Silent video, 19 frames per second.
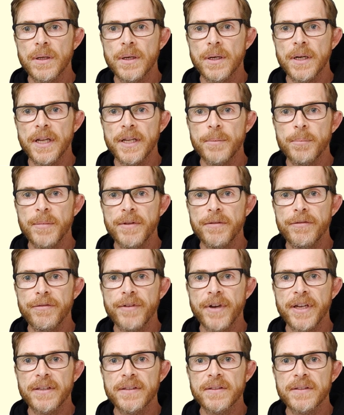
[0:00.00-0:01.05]
let me
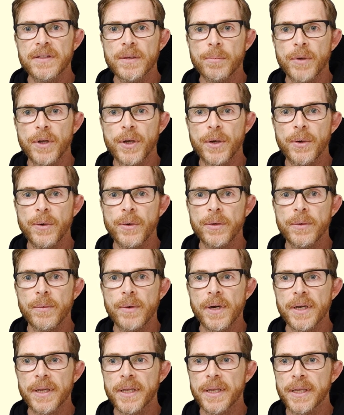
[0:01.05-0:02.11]
find some code
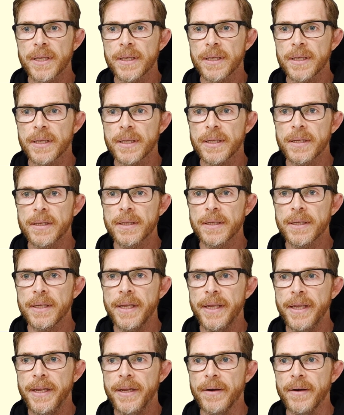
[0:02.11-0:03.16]
where I can,
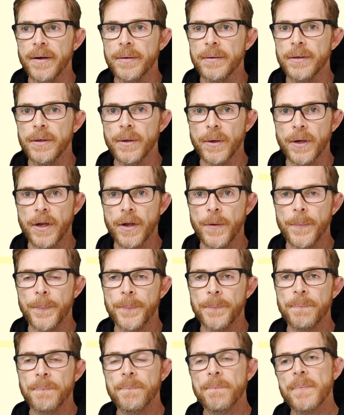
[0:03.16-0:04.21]
here, look.
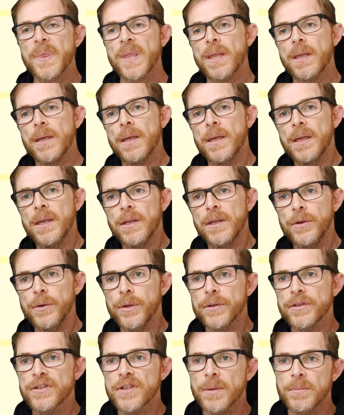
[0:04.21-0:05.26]
You
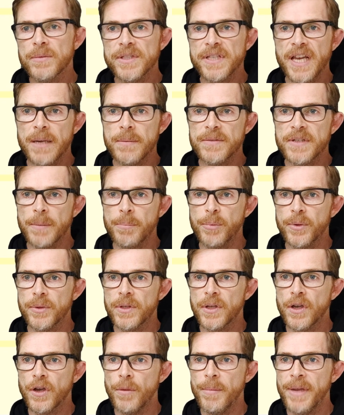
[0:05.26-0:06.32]
know, sometimes I
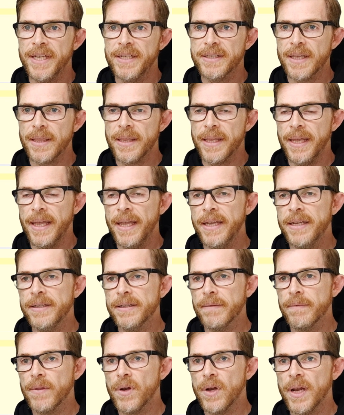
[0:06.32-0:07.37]
put comment at the
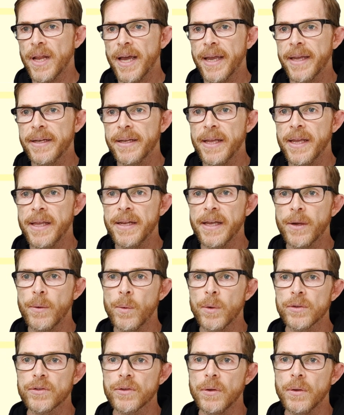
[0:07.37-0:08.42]
end of the line and I
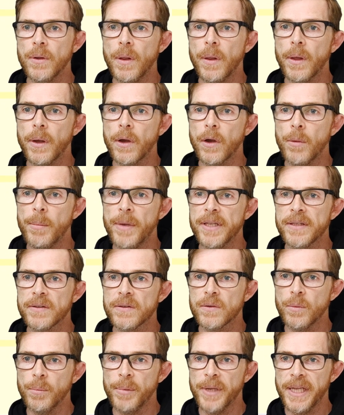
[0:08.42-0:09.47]
want all the comments
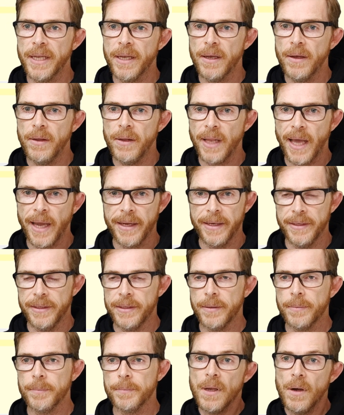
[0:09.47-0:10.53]
to be aligned.
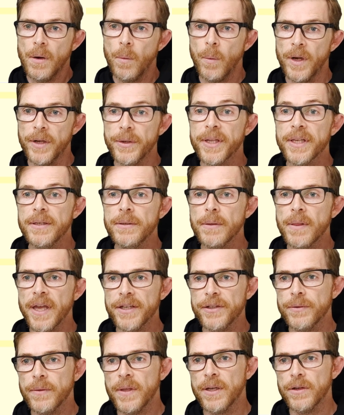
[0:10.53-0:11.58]
Well, you can do
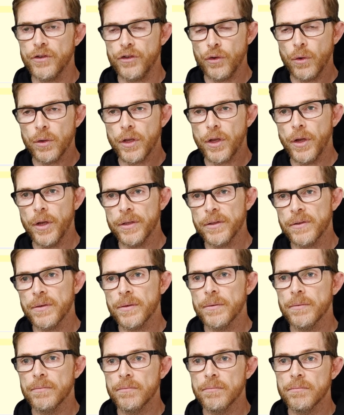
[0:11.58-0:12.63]
that using a
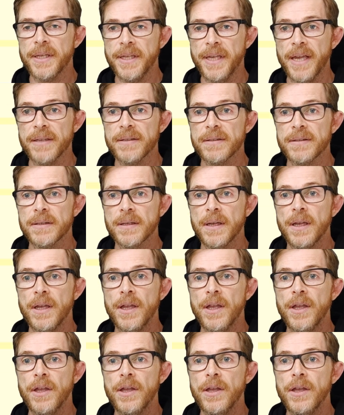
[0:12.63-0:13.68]
shortcut, yes.
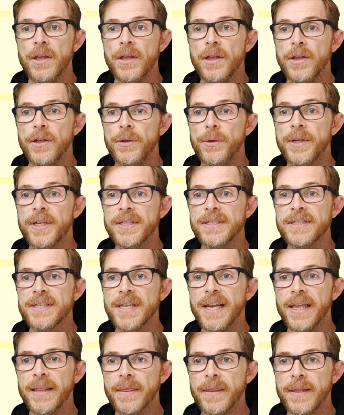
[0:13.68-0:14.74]
You can select